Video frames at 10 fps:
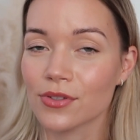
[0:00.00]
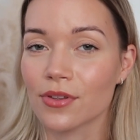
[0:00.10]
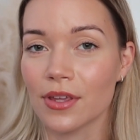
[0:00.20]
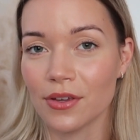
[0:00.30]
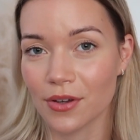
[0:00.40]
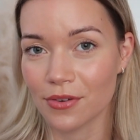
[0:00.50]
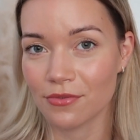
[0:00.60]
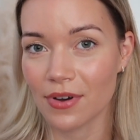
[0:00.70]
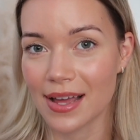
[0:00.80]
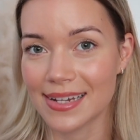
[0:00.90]
so that you can
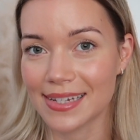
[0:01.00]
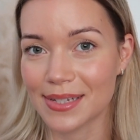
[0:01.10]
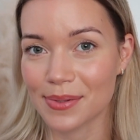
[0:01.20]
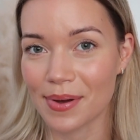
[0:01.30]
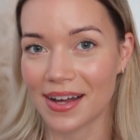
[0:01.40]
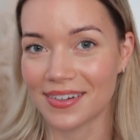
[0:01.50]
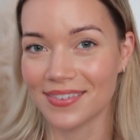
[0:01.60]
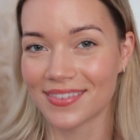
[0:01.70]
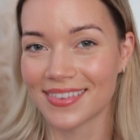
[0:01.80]
find it as well.